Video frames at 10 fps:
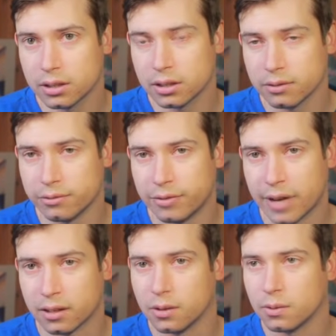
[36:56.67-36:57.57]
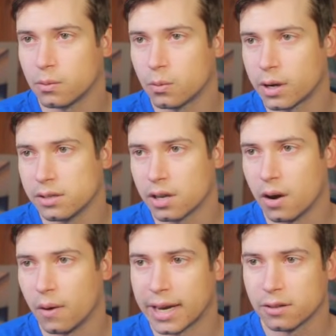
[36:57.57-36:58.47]
value where he's
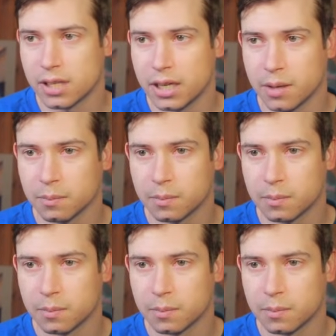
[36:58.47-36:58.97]
going. I don't see him